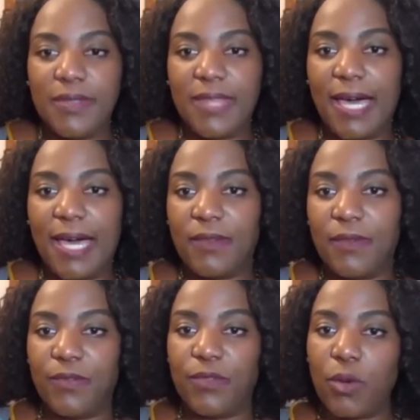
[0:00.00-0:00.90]
that
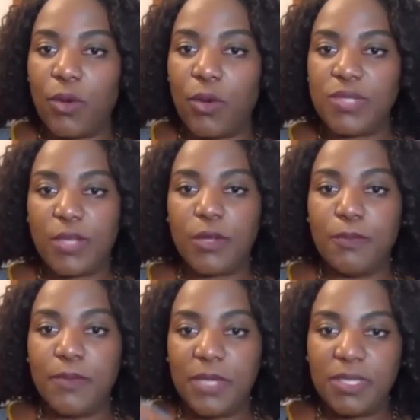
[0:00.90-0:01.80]
those that are
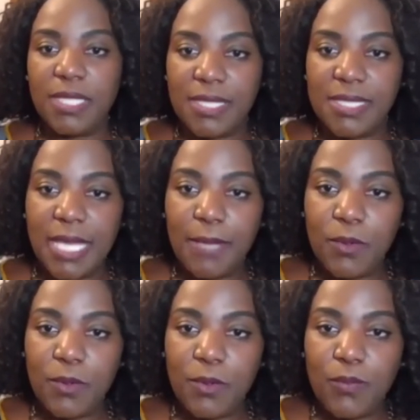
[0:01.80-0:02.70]
building the
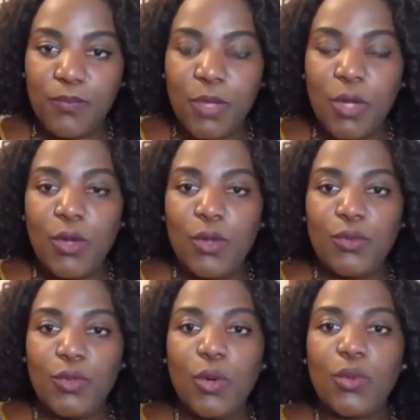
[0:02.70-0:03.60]
table,
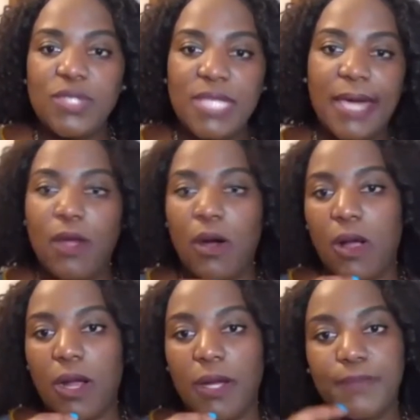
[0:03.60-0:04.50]
those that
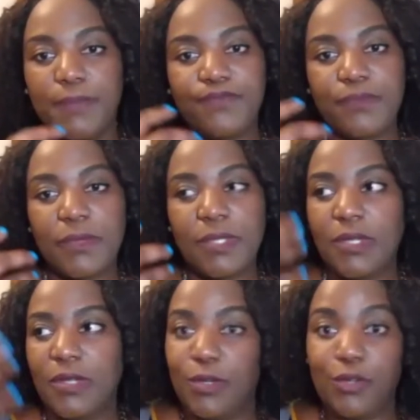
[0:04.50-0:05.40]
are
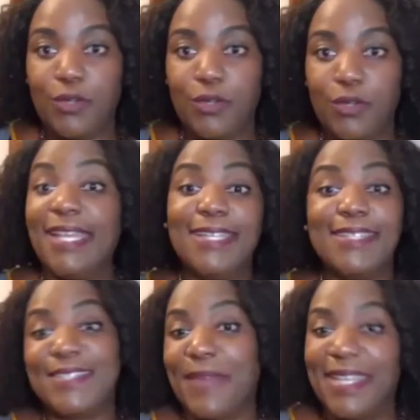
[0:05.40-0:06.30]
creating
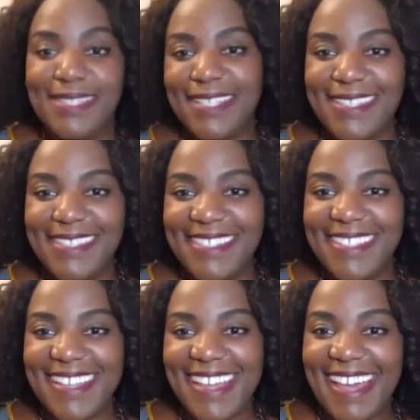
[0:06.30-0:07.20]
spaces
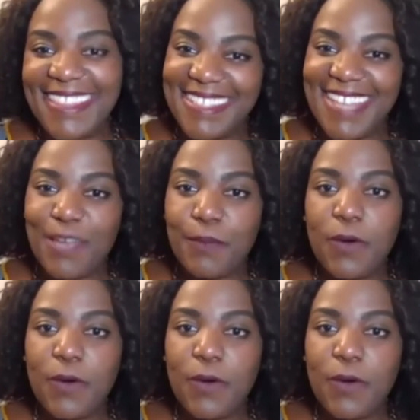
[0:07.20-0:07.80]
at the table